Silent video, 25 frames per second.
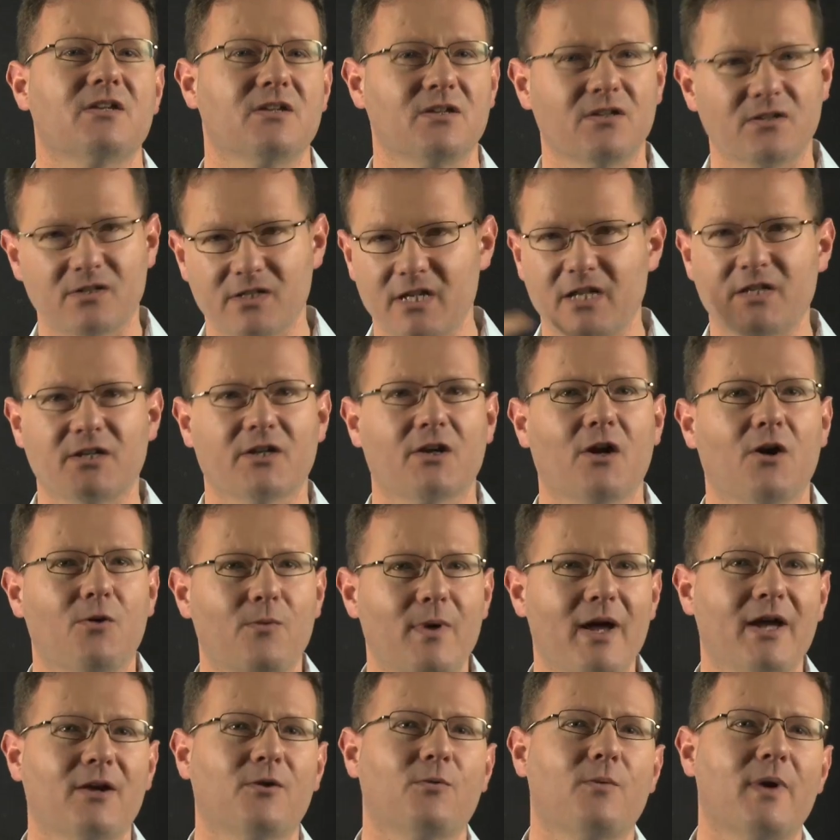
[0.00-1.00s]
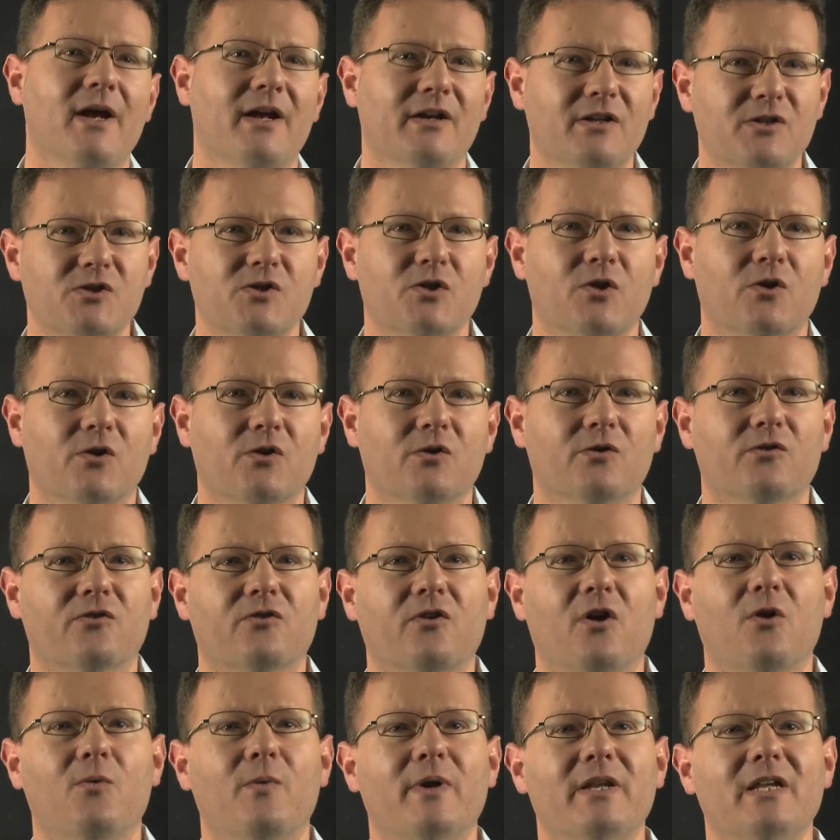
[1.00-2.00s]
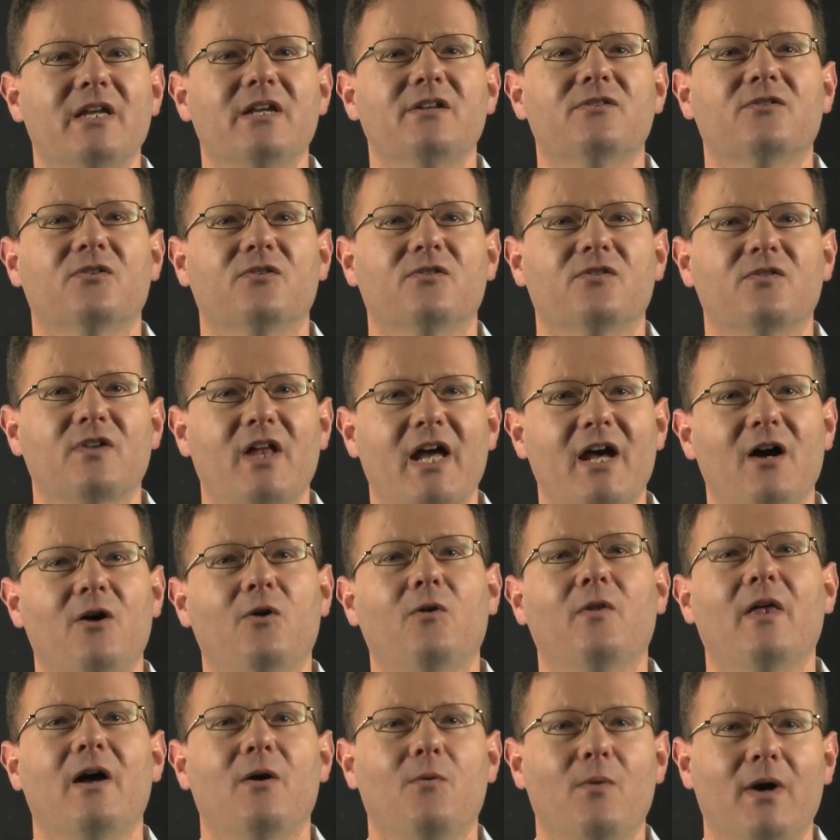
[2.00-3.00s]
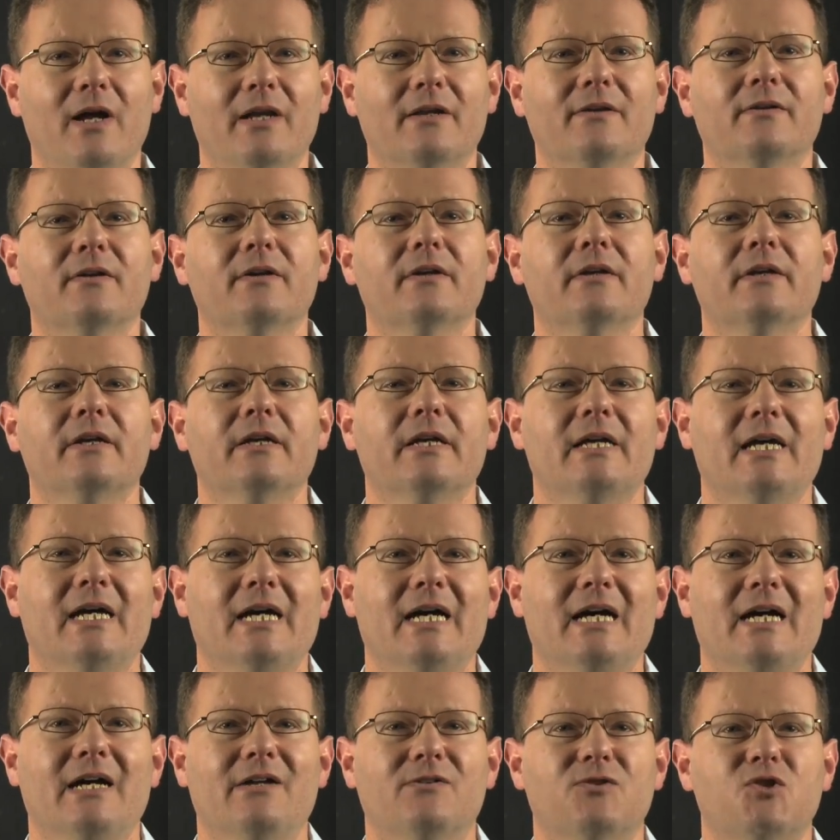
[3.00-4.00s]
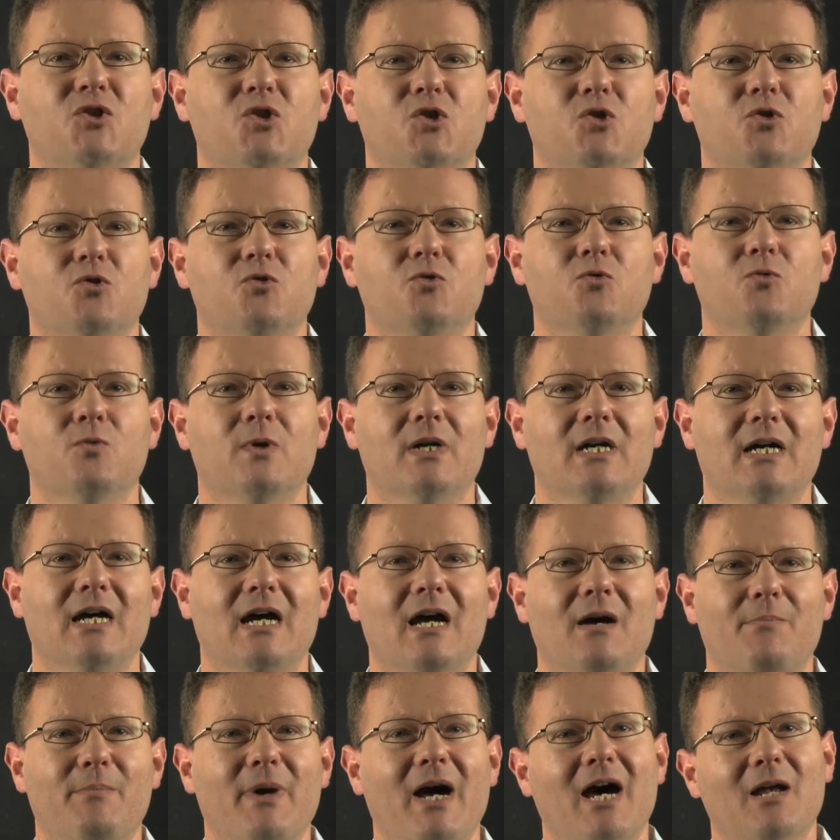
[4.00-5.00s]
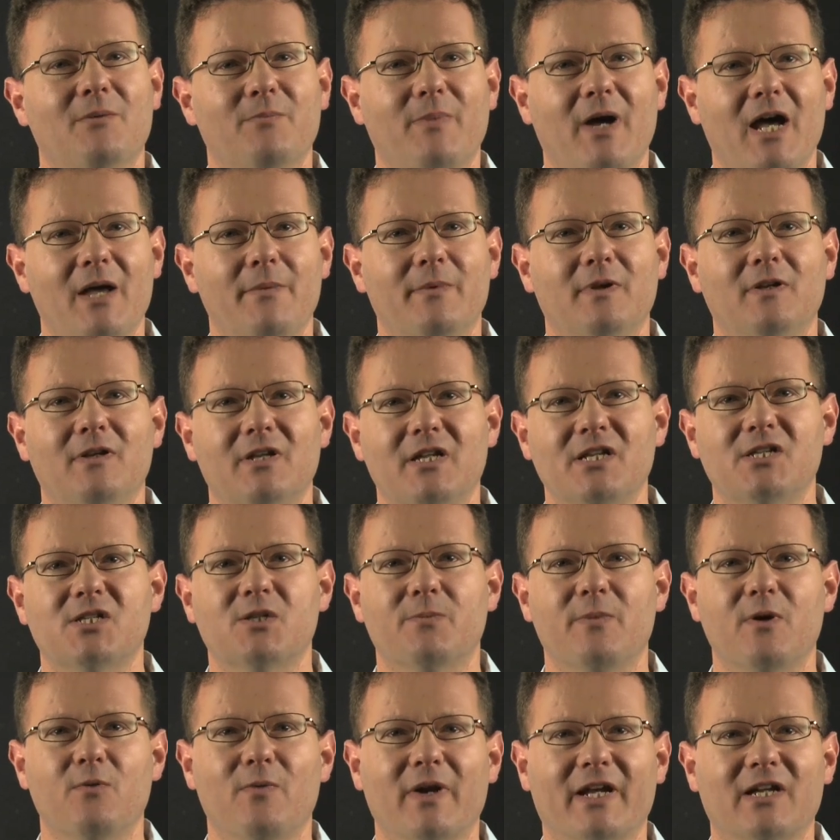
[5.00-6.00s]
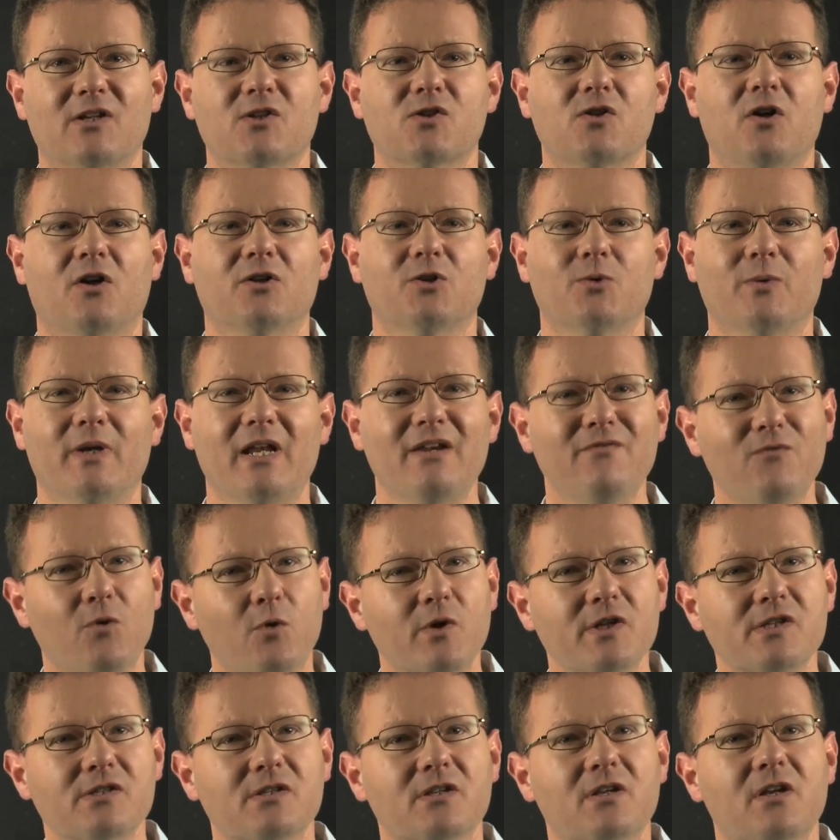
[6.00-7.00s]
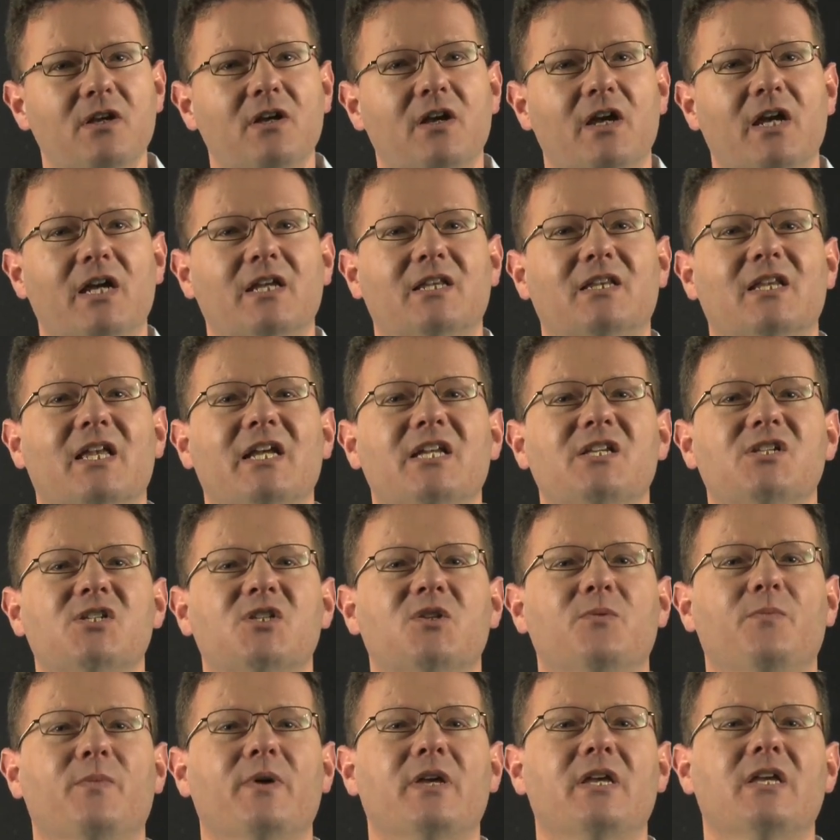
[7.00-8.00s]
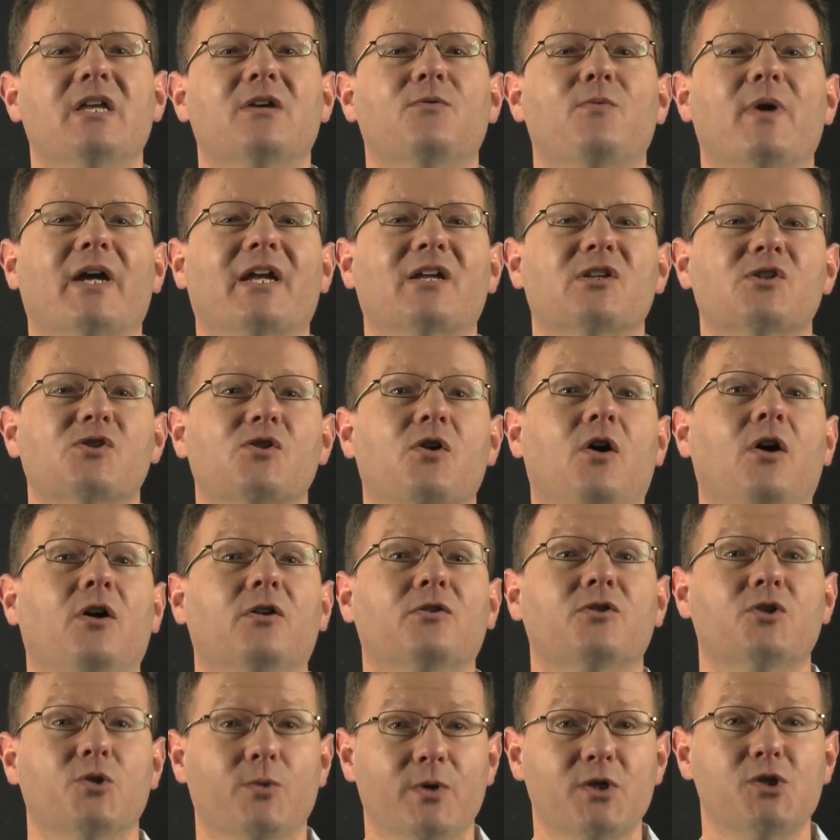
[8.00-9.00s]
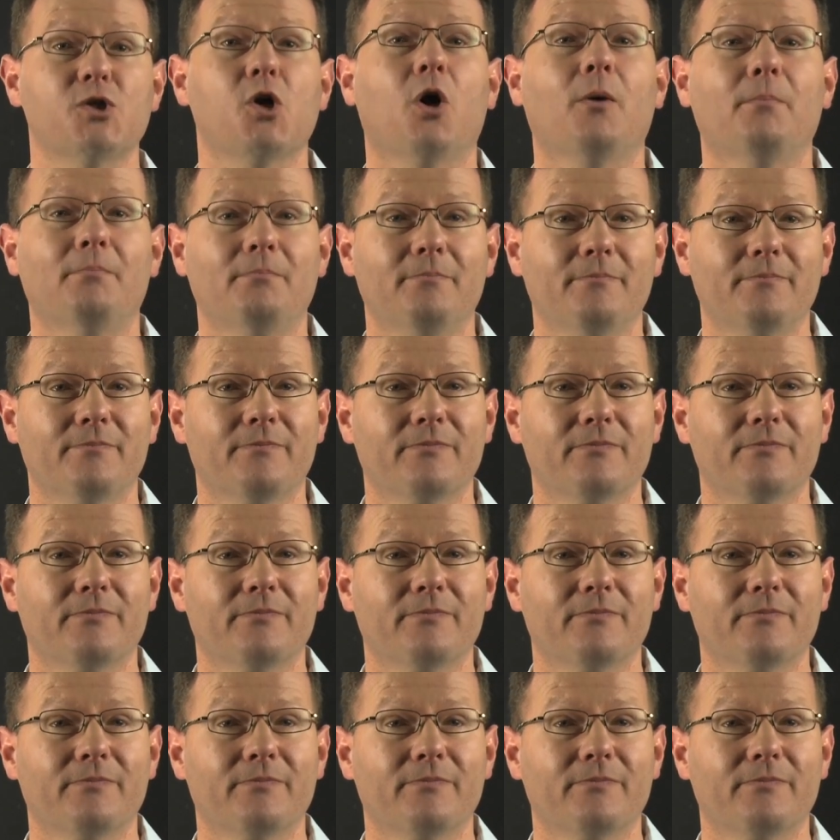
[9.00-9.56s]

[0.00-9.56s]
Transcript: and you tend to go round and round in circles. So we need to nail that one. A part payment needs to be reconciled to an invoice. It needs to be reconciled to a job.